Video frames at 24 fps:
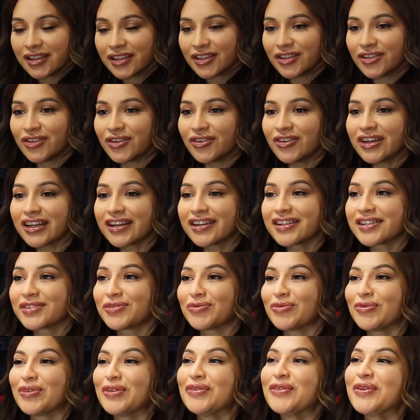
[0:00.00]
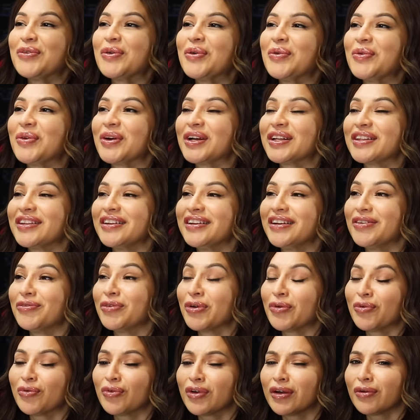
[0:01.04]
You know what? Because even when we're thinking,
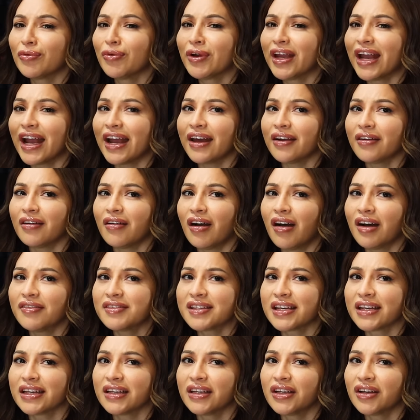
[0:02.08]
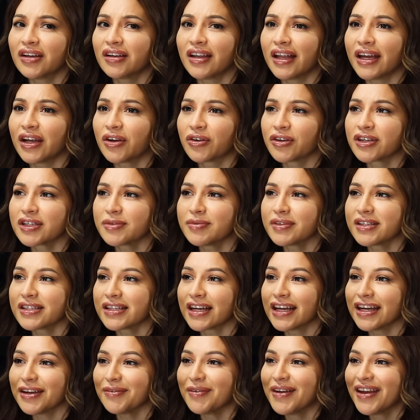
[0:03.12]
we, we, we, had Offset in here like Christmas
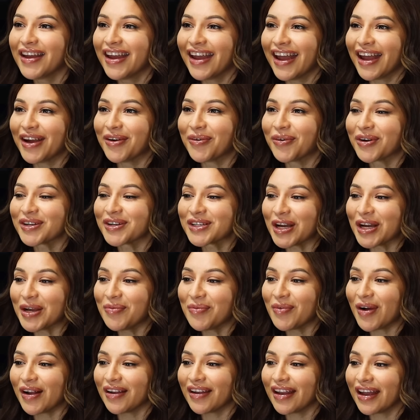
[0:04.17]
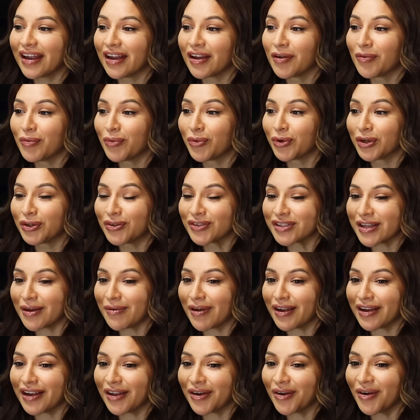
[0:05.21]
time, and we are talking about like burrito
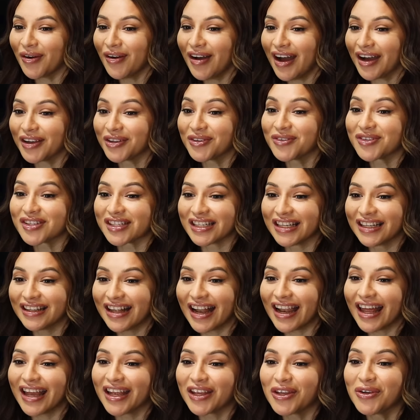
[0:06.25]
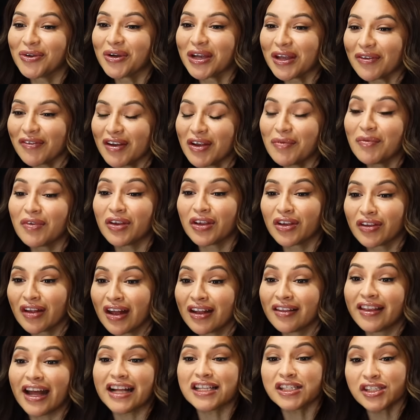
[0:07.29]
sabanero, how you sing that, like you yeah. even
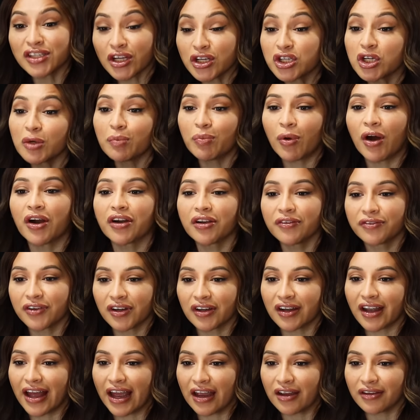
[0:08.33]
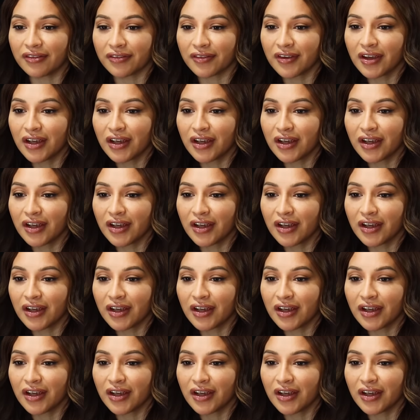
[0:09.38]
that's such a part of your life.